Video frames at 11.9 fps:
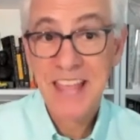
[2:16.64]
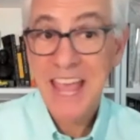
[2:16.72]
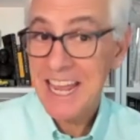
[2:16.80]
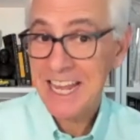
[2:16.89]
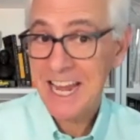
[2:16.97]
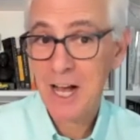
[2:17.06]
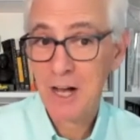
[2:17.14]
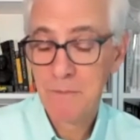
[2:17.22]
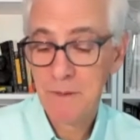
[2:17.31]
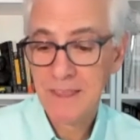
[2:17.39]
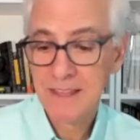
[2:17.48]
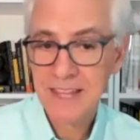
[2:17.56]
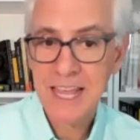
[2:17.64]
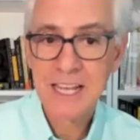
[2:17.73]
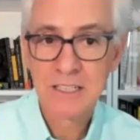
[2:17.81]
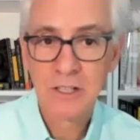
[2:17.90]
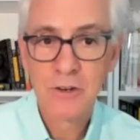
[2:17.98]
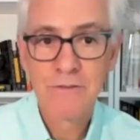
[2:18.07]
they can help, that they can
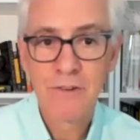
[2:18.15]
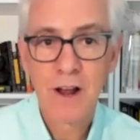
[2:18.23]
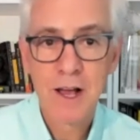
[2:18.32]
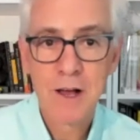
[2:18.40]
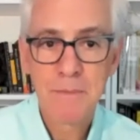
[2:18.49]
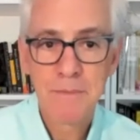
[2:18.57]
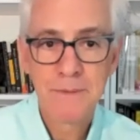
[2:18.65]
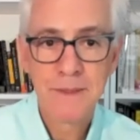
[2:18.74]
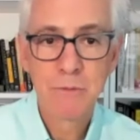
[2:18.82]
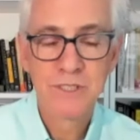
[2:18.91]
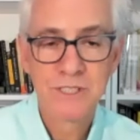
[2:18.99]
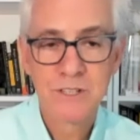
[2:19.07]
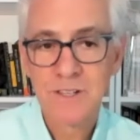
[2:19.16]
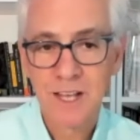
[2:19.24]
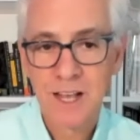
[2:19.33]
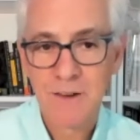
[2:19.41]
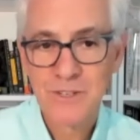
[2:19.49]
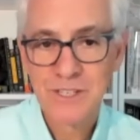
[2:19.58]
learn from, that will start the
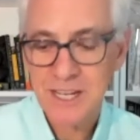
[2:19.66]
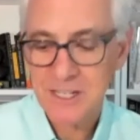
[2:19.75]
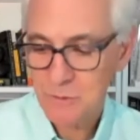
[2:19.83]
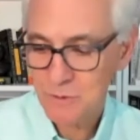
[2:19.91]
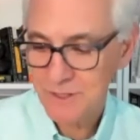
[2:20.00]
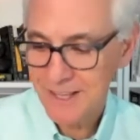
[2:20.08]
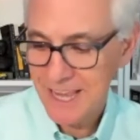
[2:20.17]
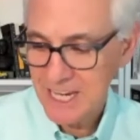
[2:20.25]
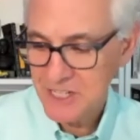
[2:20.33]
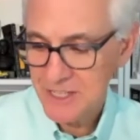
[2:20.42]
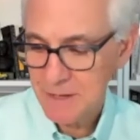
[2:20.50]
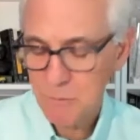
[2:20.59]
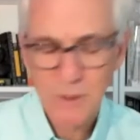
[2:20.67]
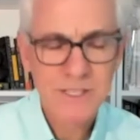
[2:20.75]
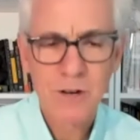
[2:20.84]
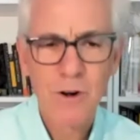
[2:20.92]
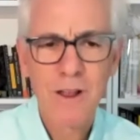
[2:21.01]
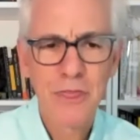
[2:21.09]
conversation, will engage them. Was
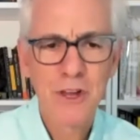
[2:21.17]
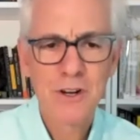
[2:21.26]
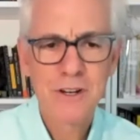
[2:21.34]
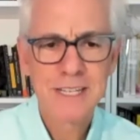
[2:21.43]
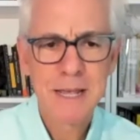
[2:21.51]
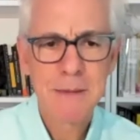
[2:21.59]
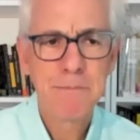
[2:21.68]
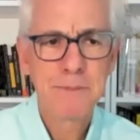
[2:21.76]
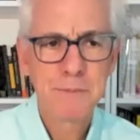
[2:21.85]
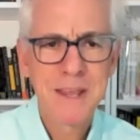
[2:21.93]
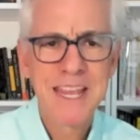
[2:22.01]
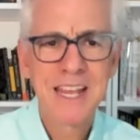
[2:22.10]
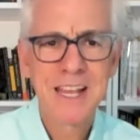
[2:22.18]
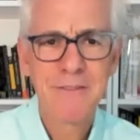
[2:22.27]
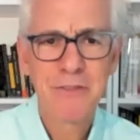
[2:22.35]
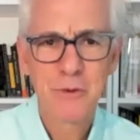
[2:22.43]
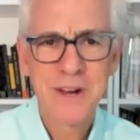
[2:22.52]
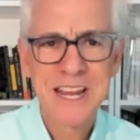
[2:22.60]
there a third tip, speaking of
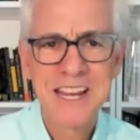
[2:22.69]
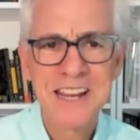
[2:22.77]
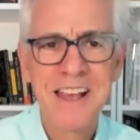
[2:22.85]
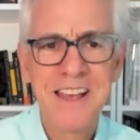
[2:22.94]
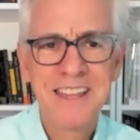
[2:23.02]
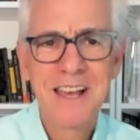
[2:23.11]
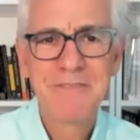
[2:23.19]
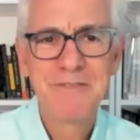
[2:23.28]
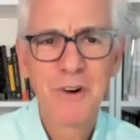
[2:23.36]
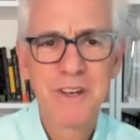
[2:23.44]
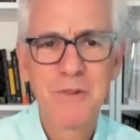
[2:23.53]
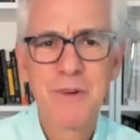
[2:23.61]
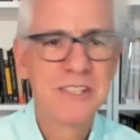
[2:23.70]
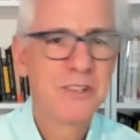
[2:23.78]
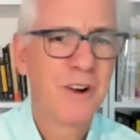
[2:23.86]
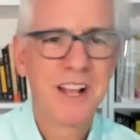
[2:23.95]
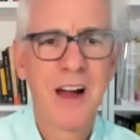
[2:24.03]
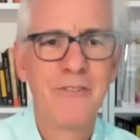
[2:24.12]
three, or do we sort
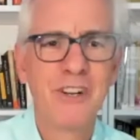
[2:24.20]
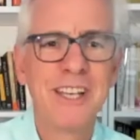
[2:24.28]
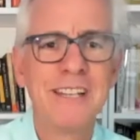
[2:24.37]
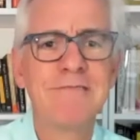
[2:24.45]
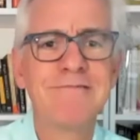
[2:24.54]
of cover it?